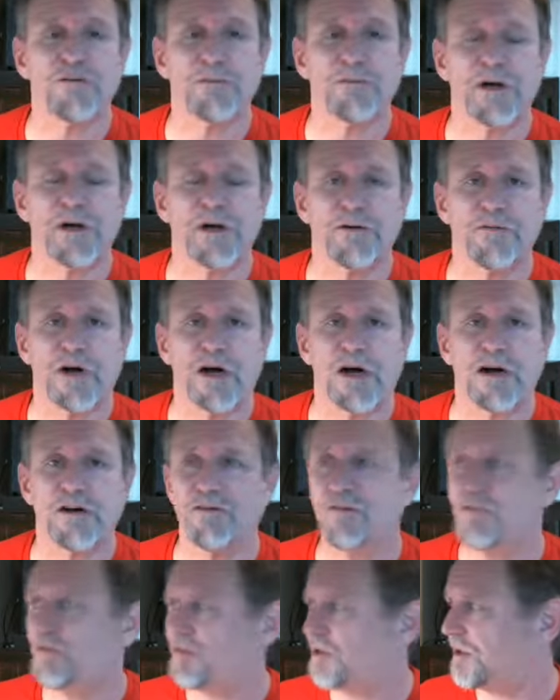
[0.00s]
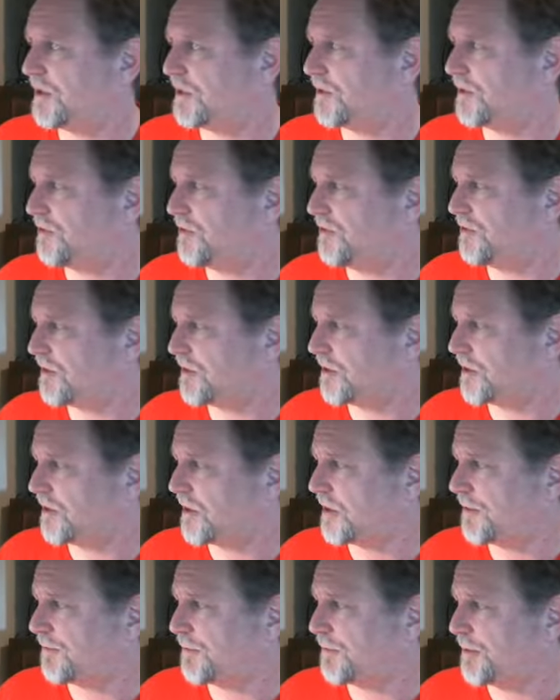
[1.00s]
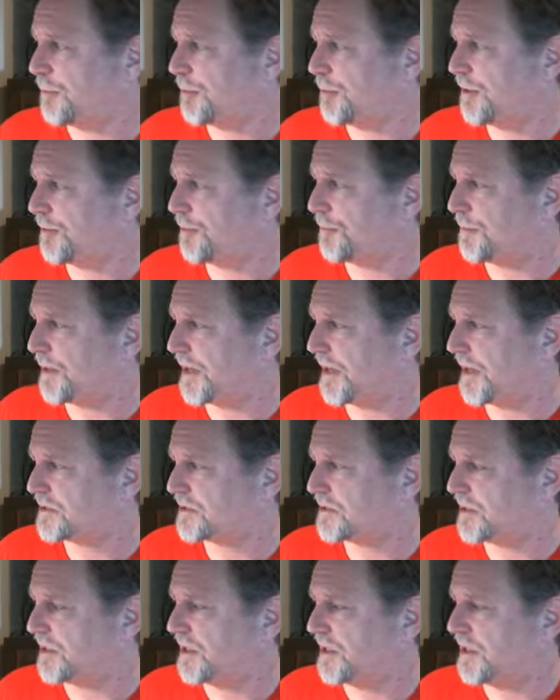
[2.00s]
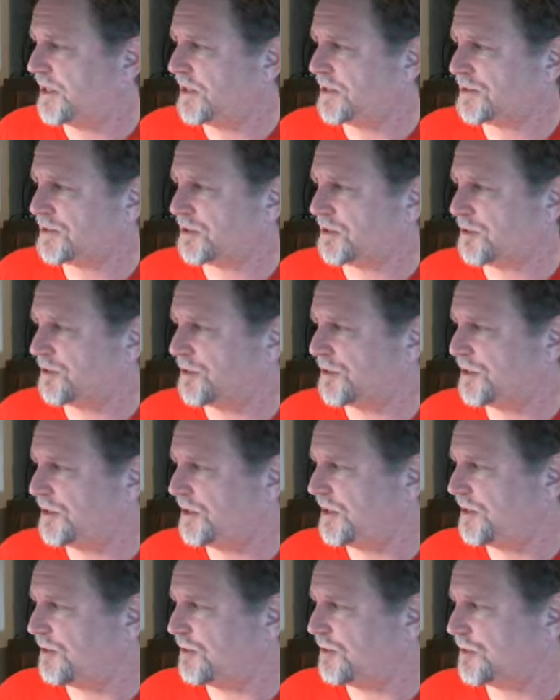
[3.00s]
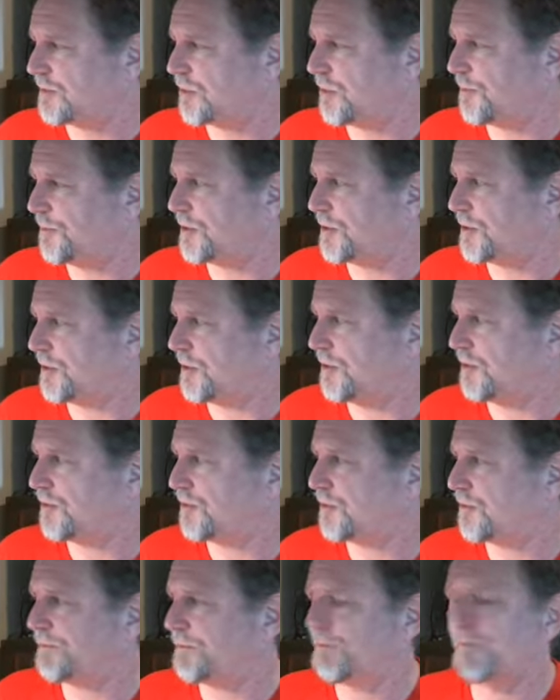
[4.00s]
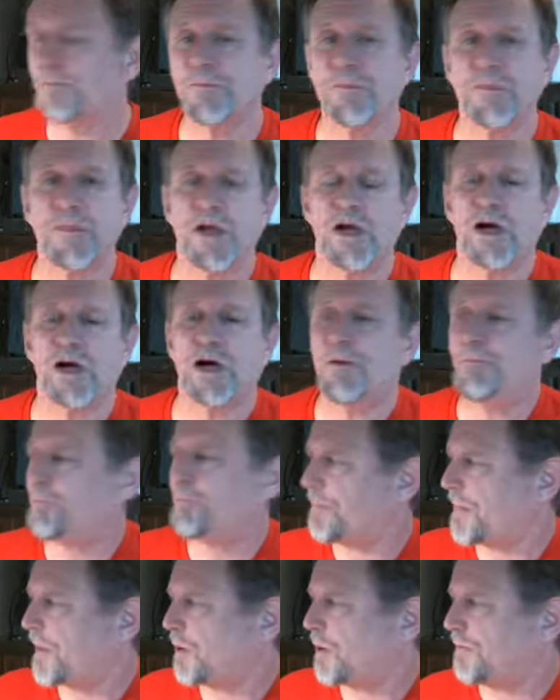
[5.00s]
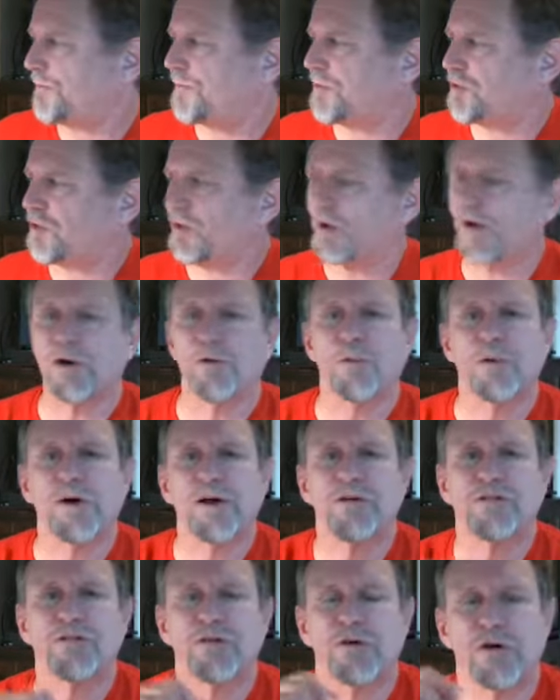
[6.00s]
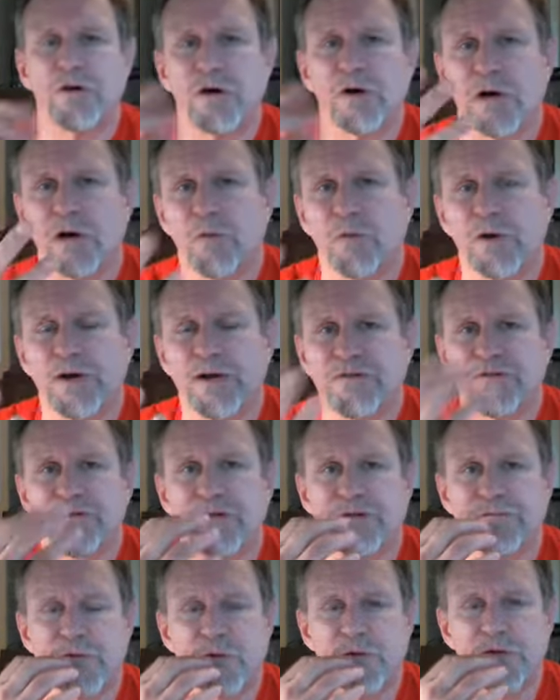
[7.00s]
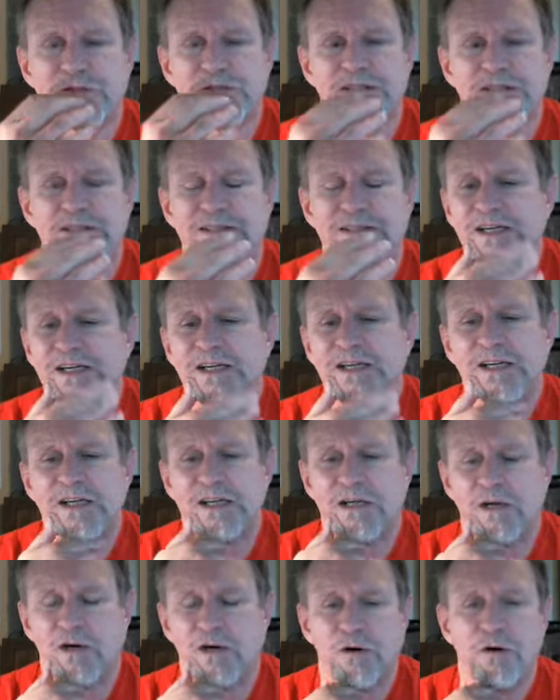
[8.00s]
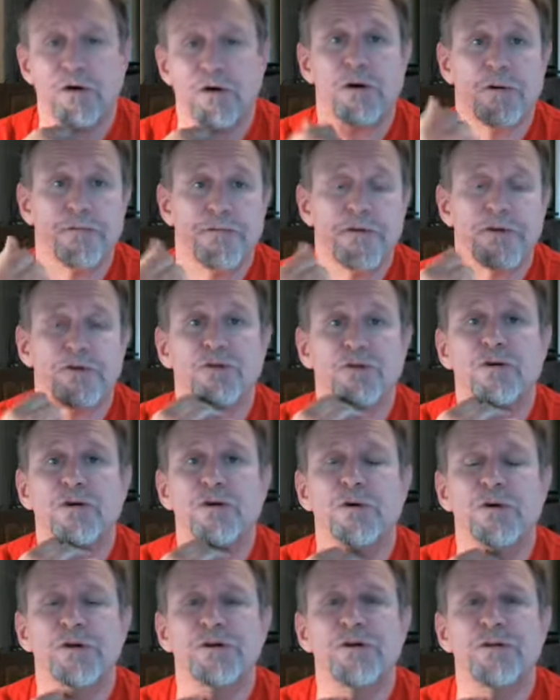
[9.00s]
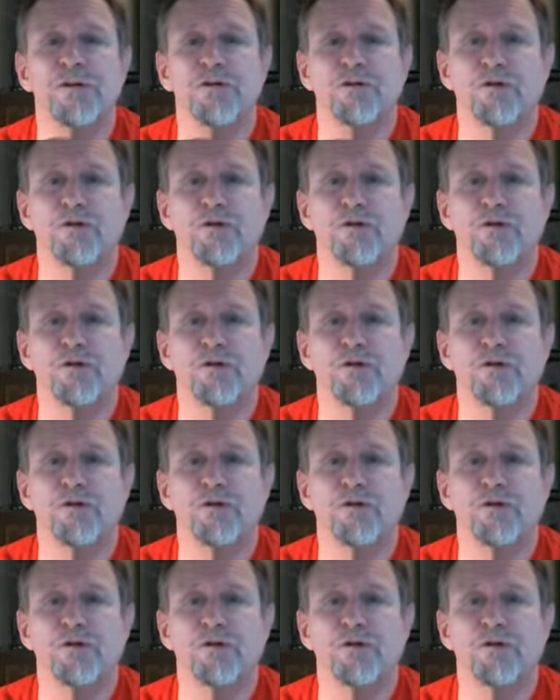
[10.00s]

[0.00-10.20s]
amount of oxygen, and she's on a non-rebreather mask. So you need to interpret those. Artificial airways are airways, of course, that are artificial, going to the